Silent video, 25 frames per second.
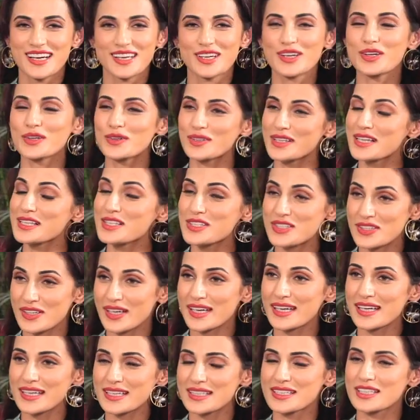No, that's
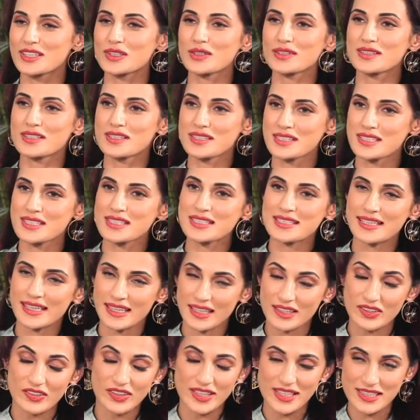right. You know, this is
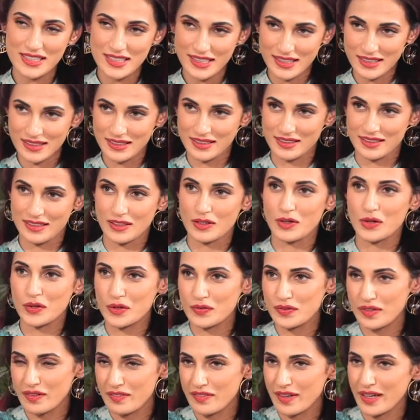like creating a lot
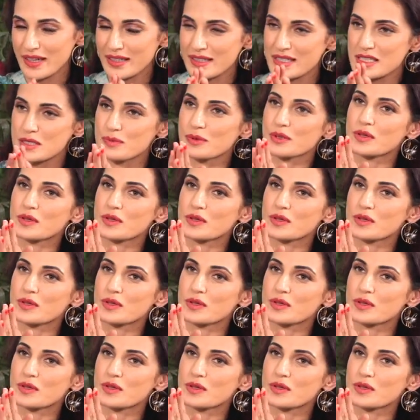of awareness